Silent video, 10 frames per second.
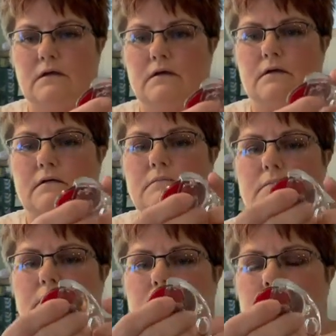
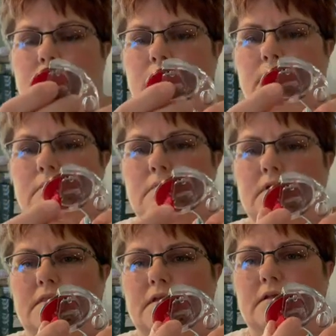And
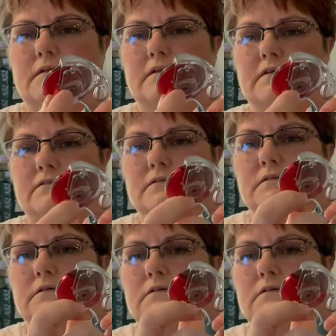then this,